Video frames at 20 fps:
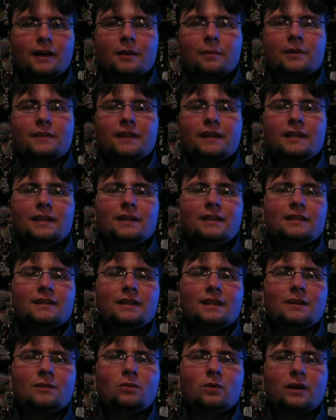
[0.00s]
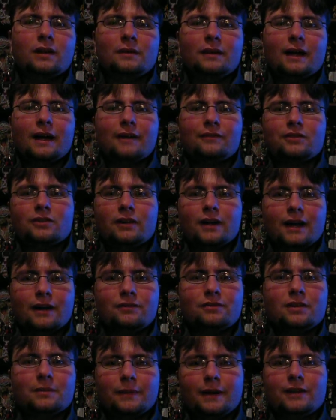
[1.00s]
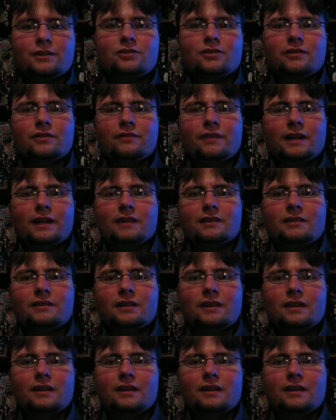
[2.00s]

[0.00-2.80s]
But they didn't need one after every major event.